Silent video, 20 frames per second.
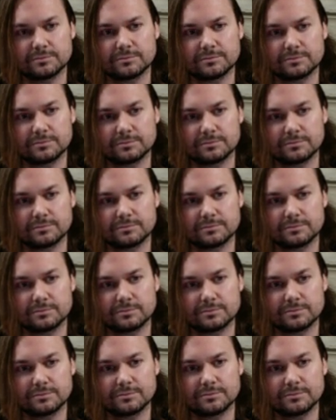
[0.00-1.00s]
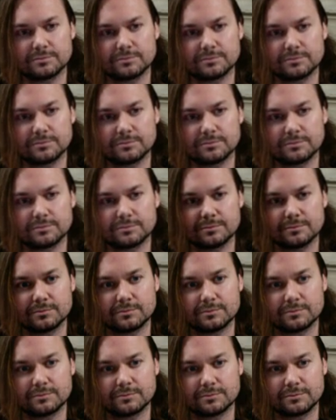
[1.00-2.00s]

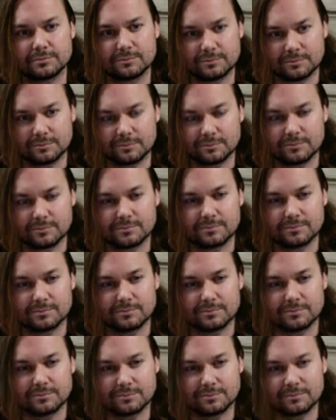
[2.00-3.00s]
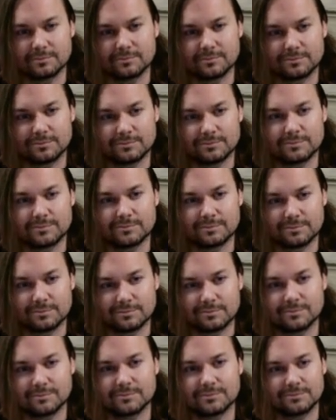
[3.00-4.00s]

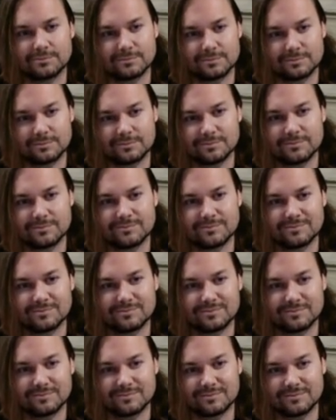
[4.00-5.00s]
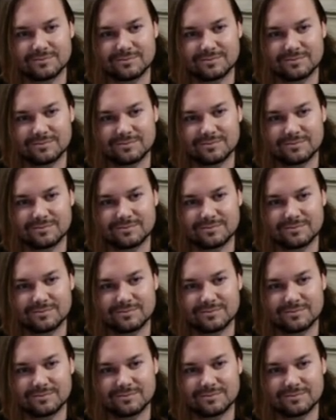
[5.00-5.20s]
This person isn't speaking.